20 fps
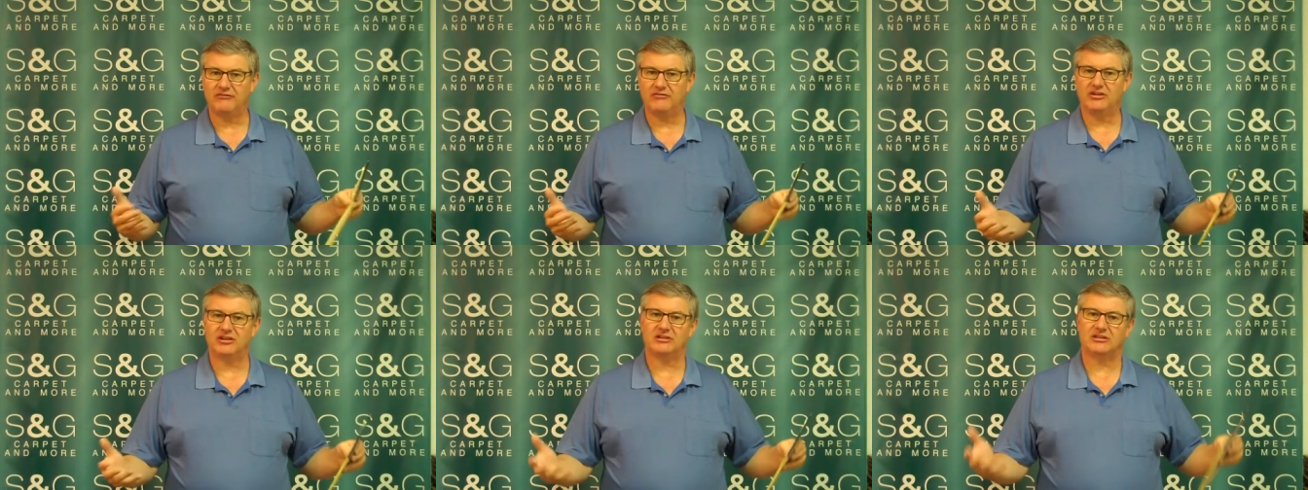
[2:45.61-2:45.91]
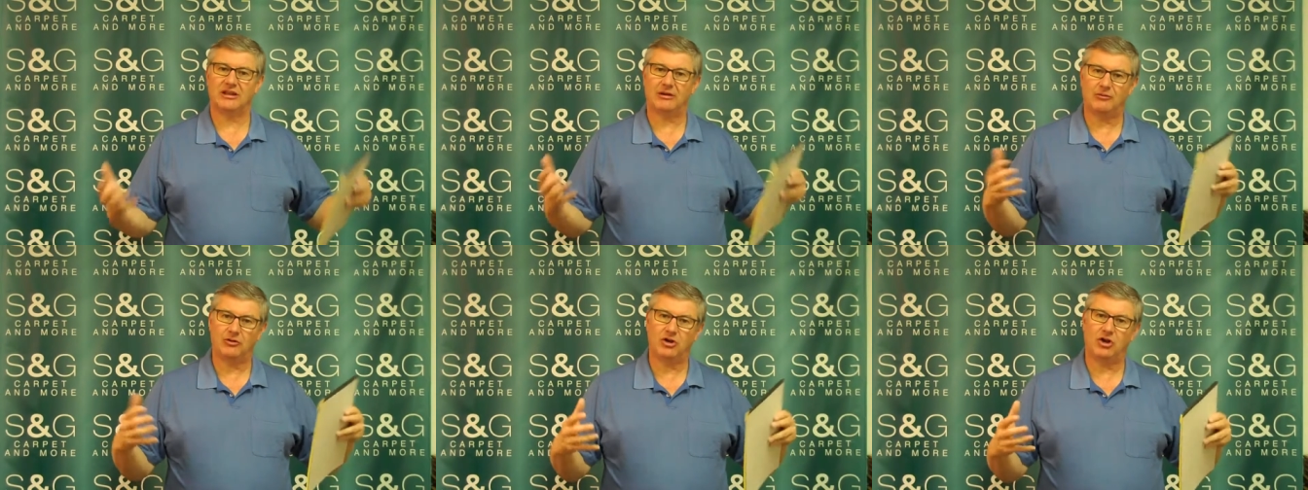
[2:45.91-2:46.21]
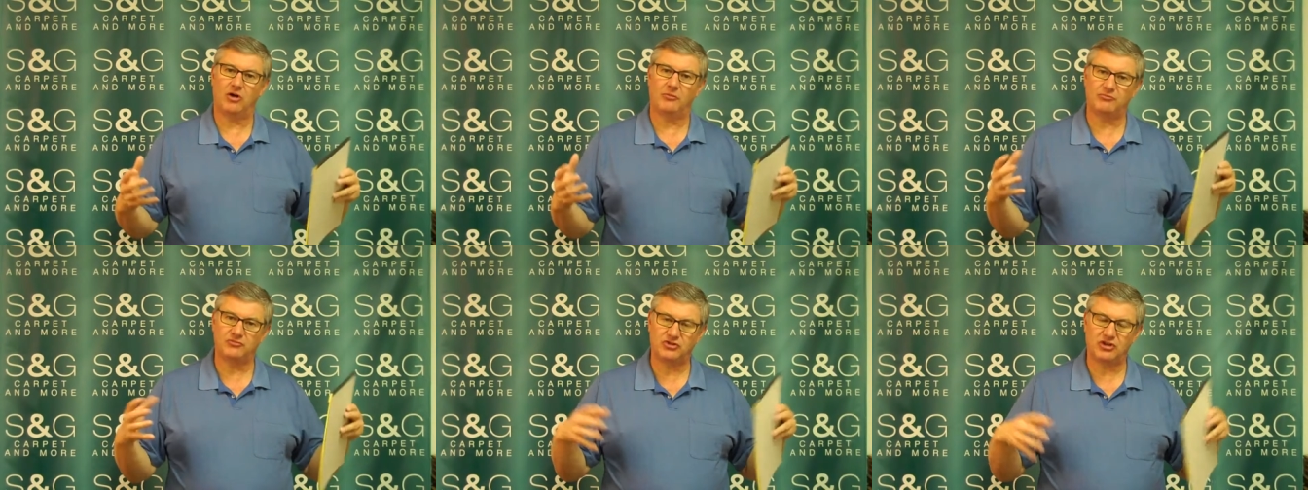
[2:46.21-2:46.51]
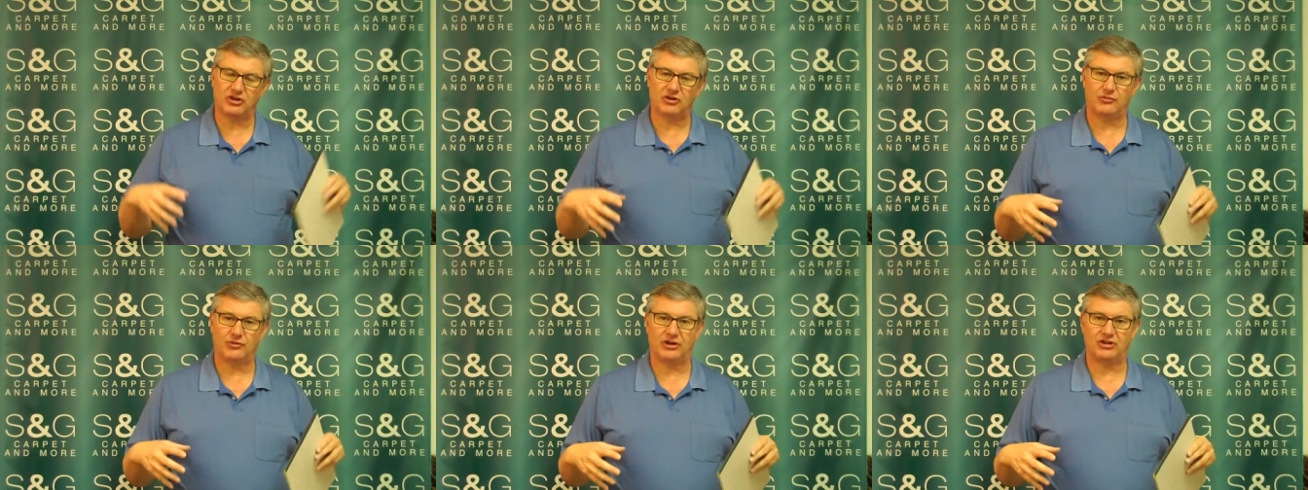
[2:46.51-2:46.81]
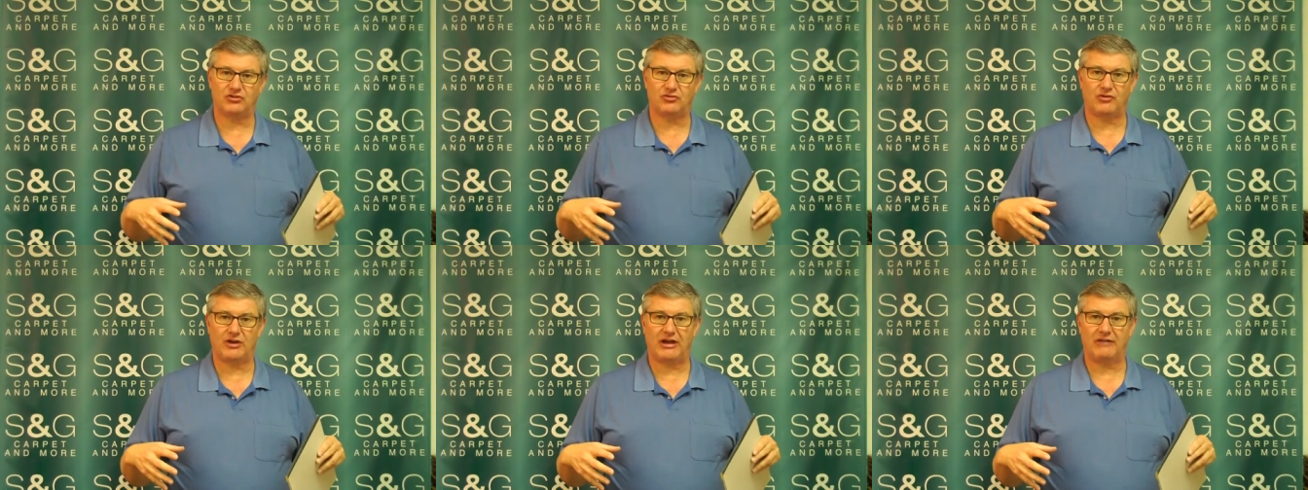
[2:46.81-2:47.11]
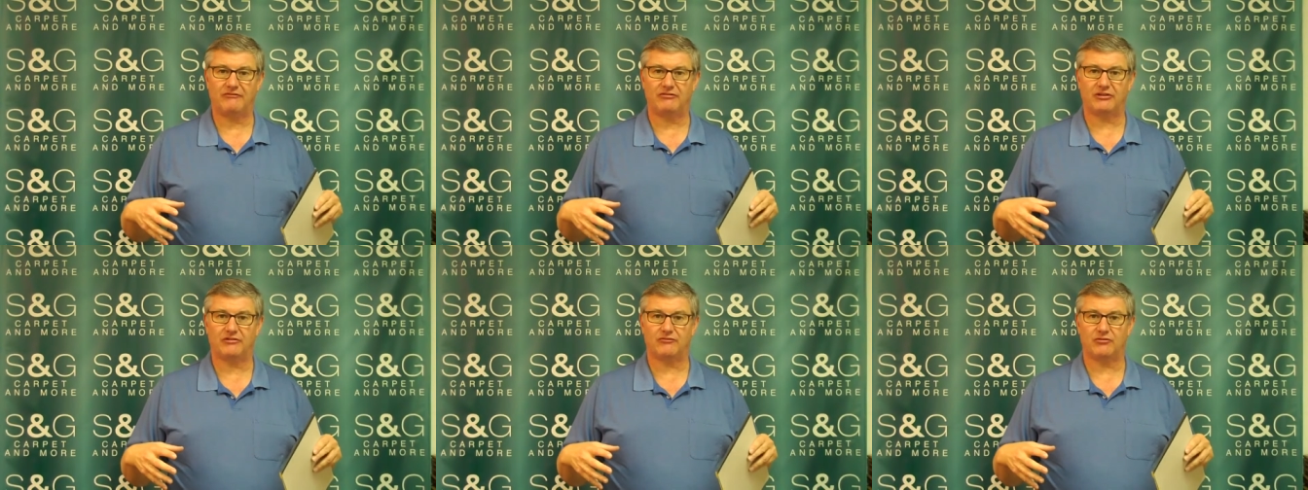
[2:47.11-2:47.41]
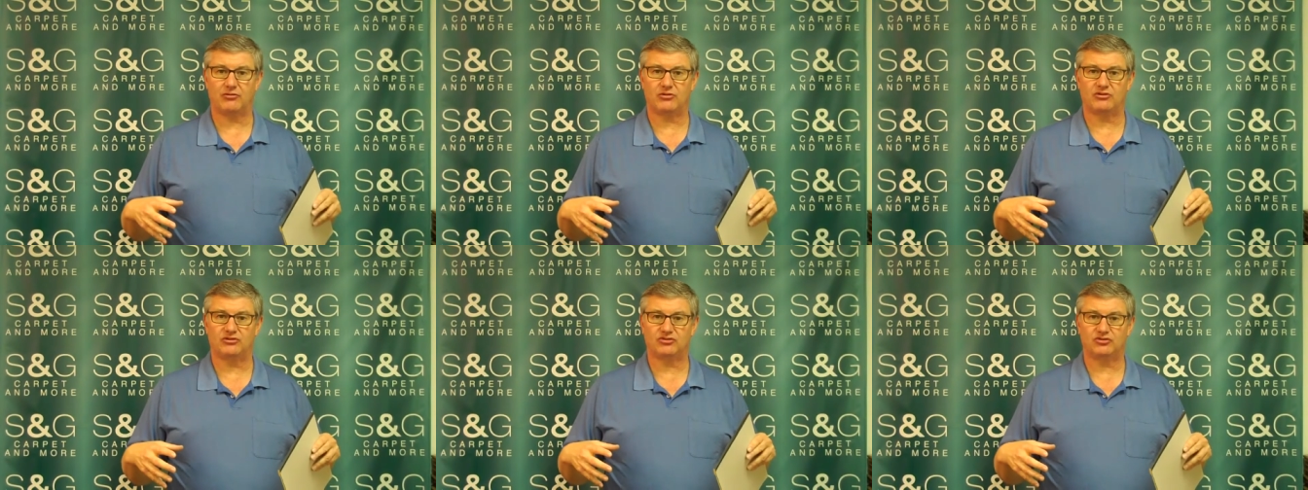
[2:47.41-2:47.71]
of it that will help generate traffic
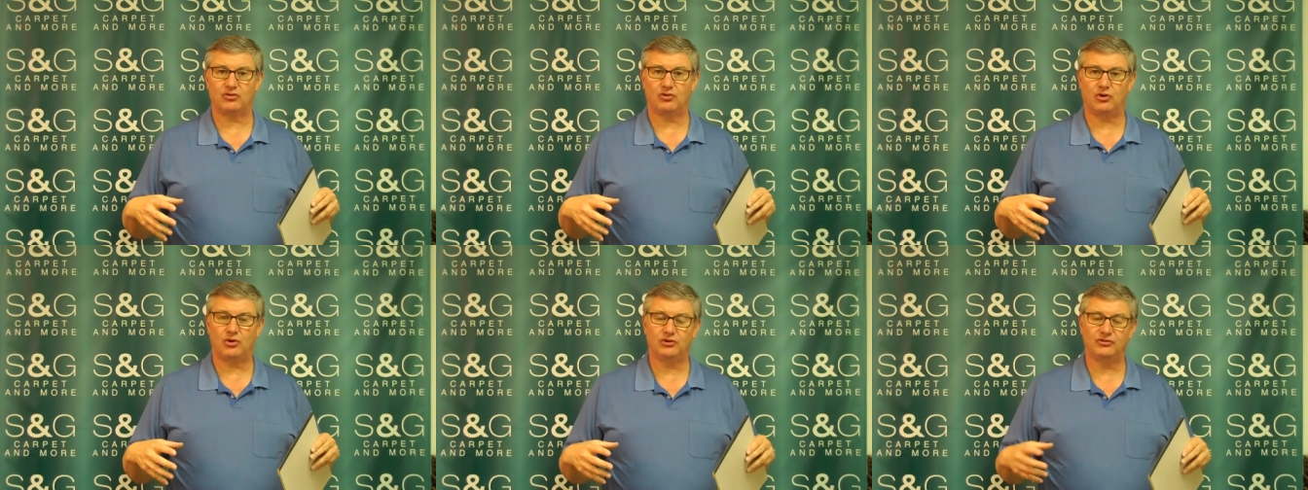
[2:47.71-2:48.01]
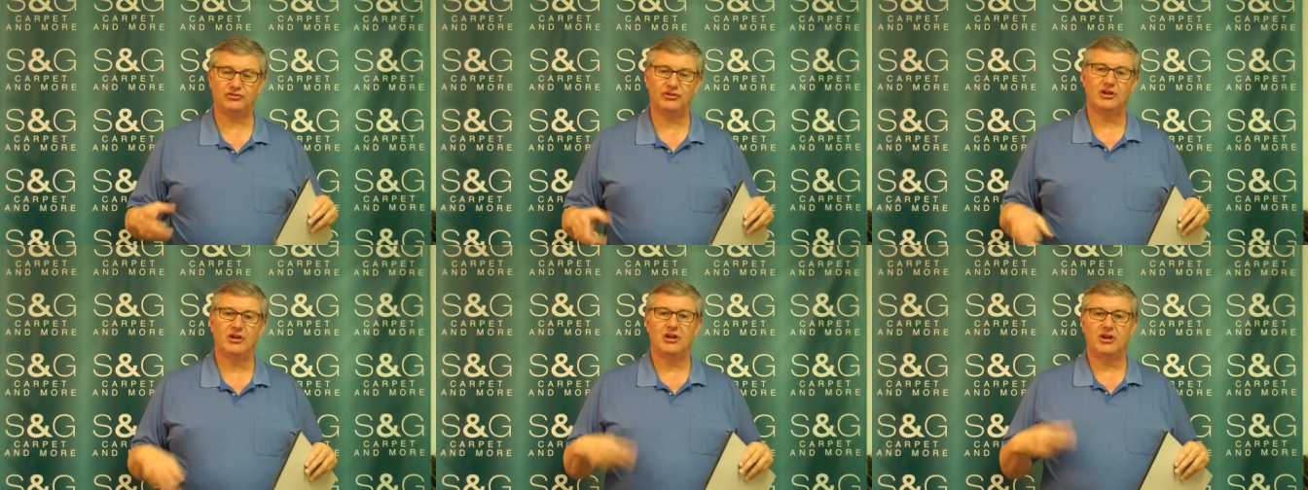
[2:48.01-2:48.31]
for the stores.